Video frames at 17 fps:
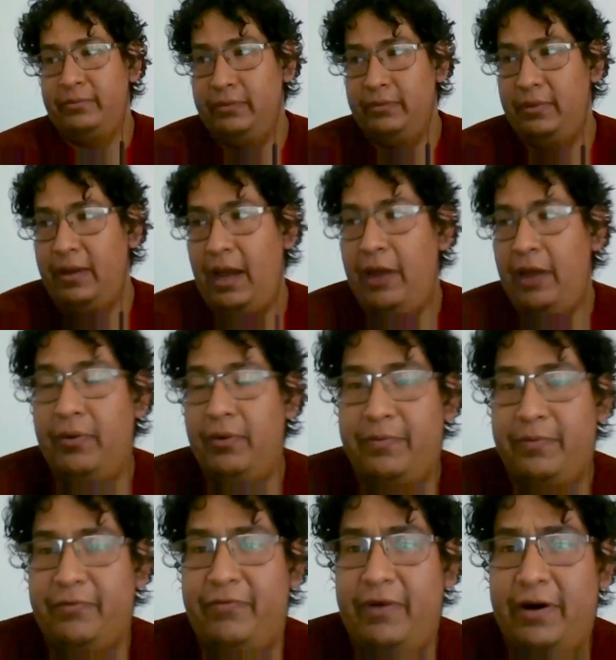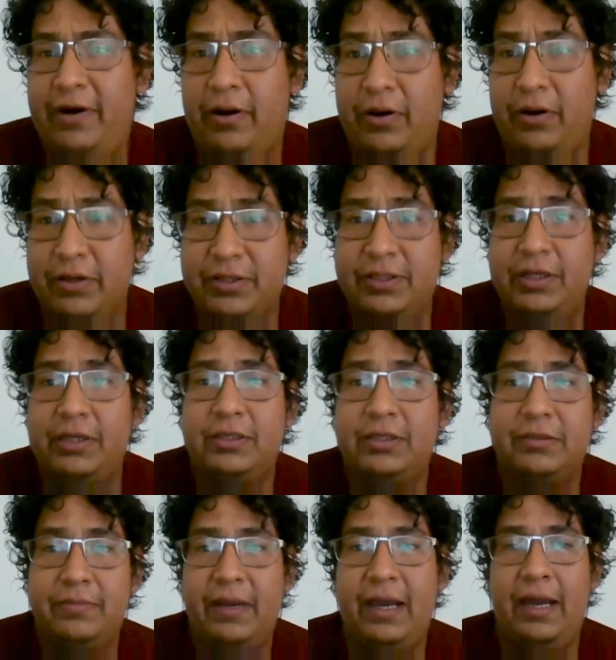I would prefer
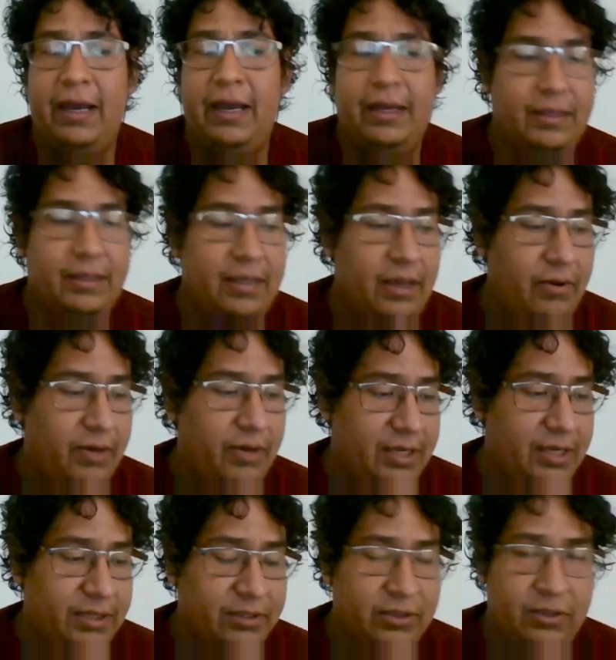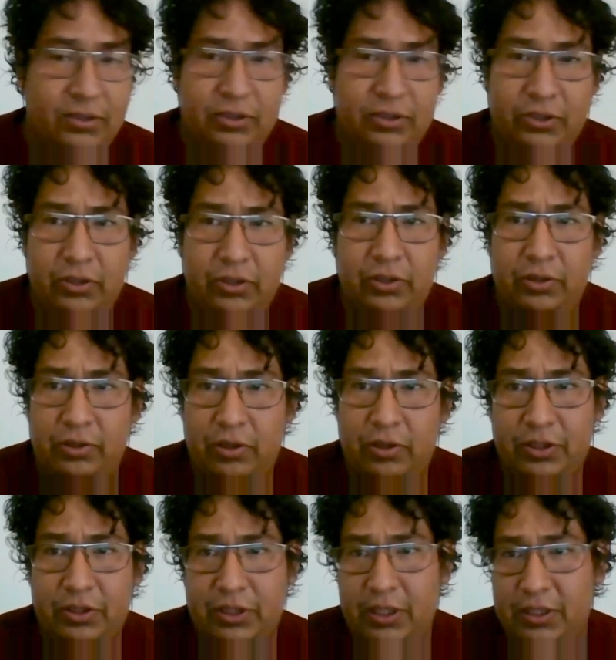hostels, but nowadays also
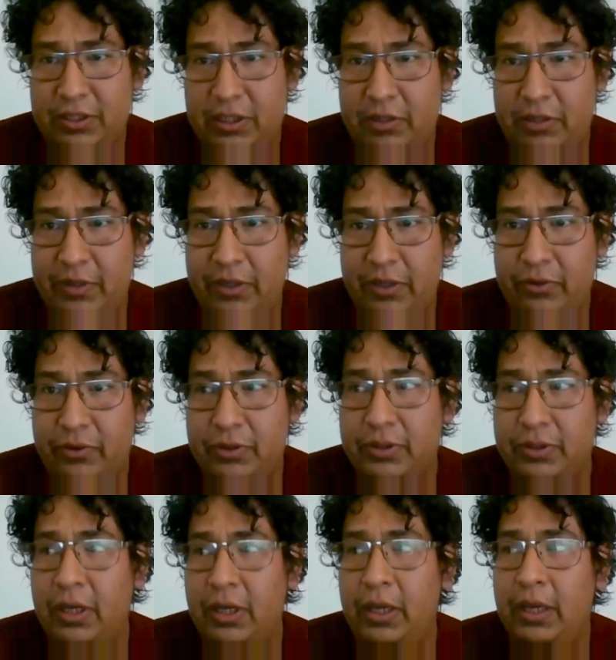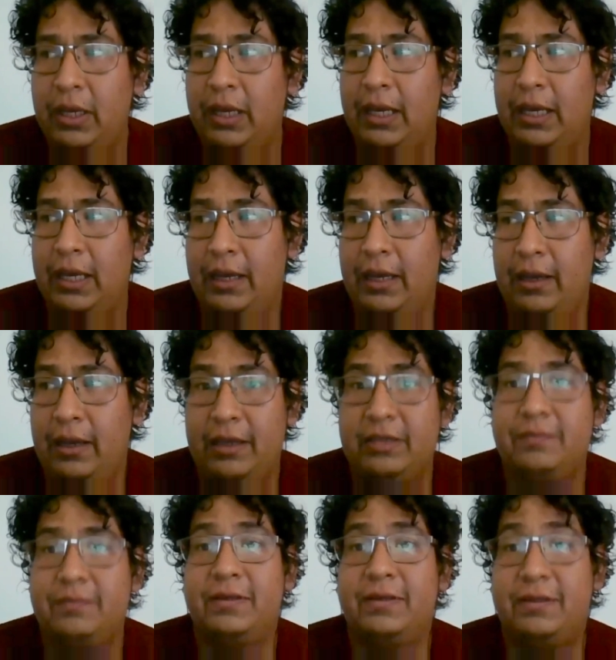hotels are very good.
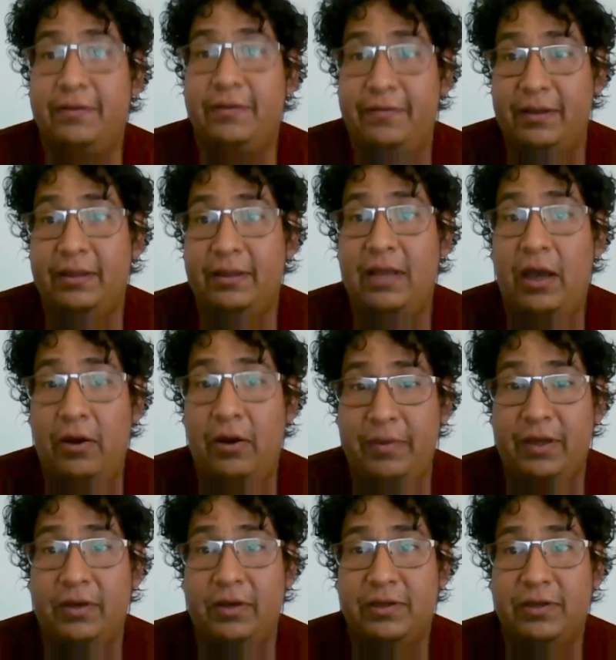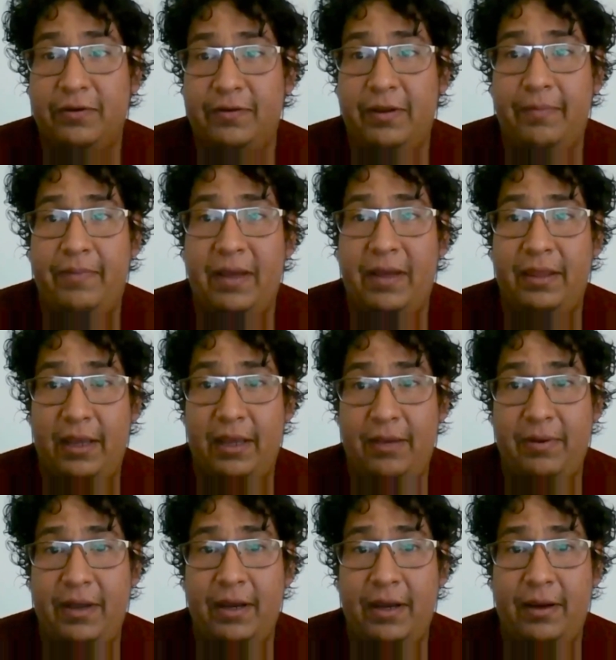Specific now because of the
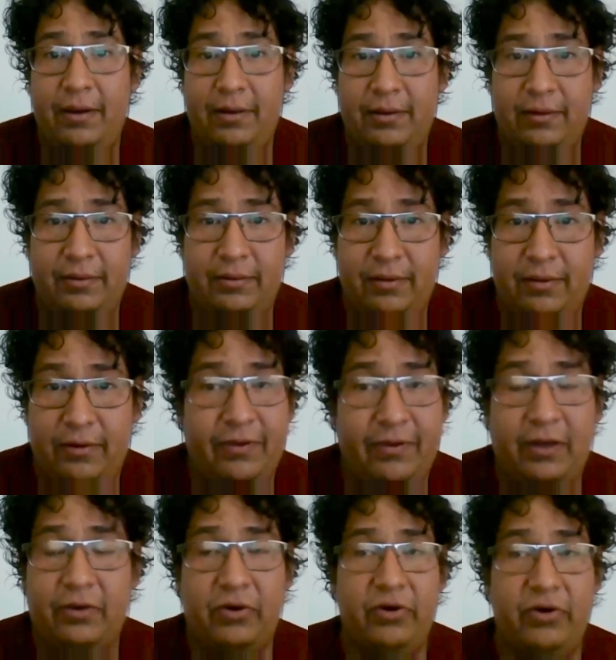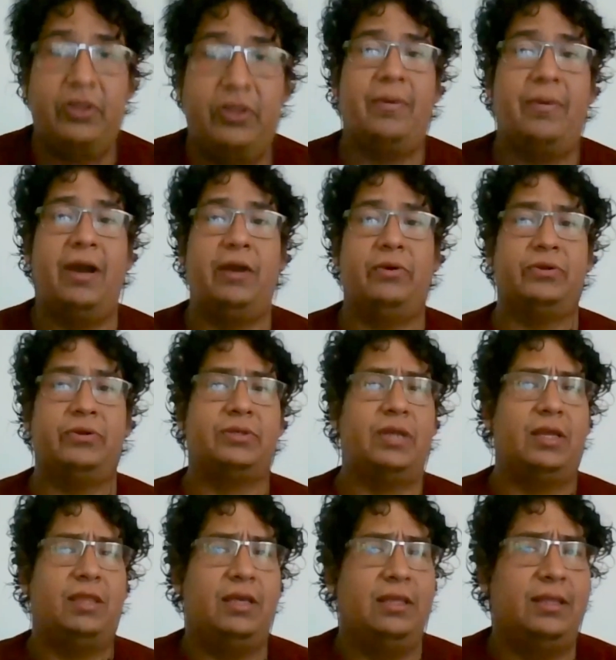pandemic of the coronavirus,
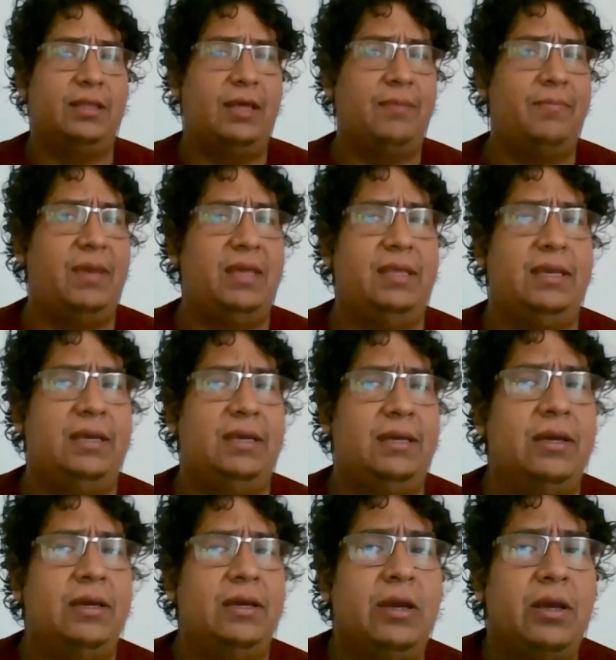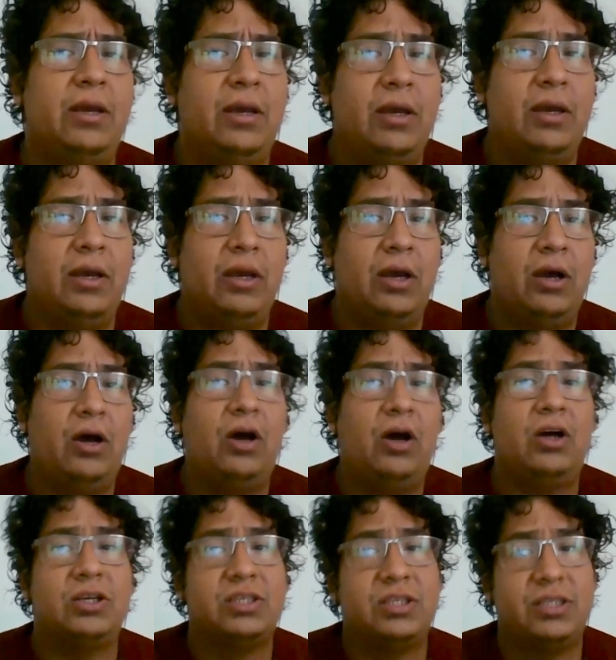I think that many
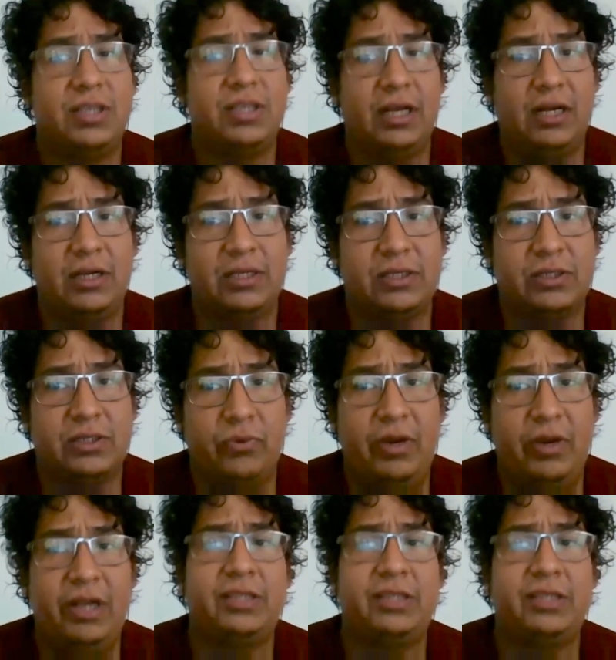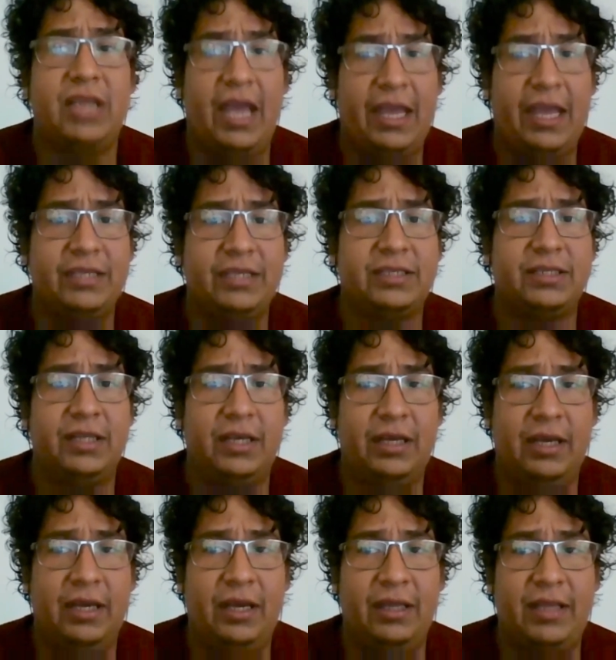hostels will change
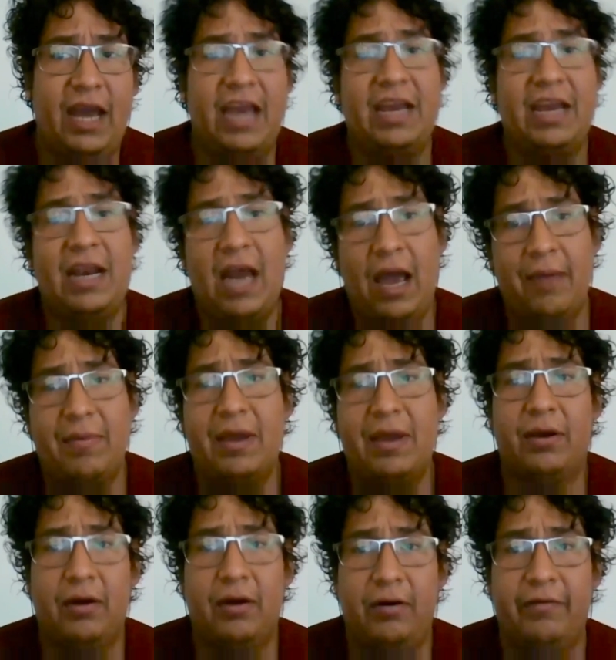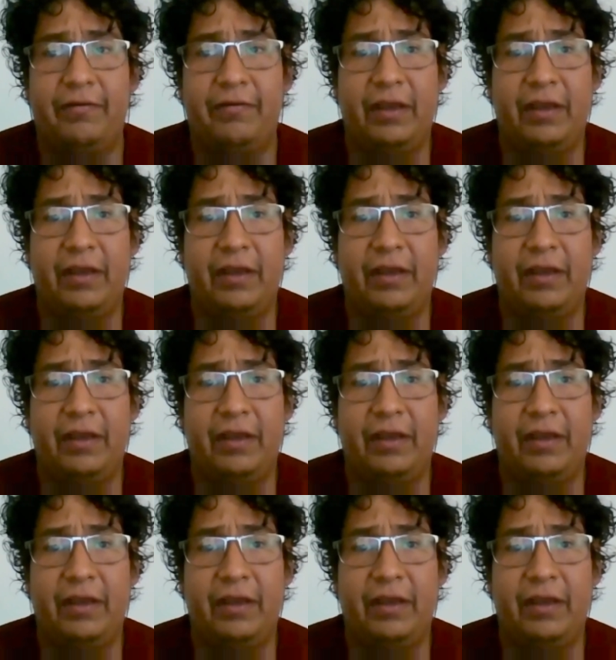the dynamic of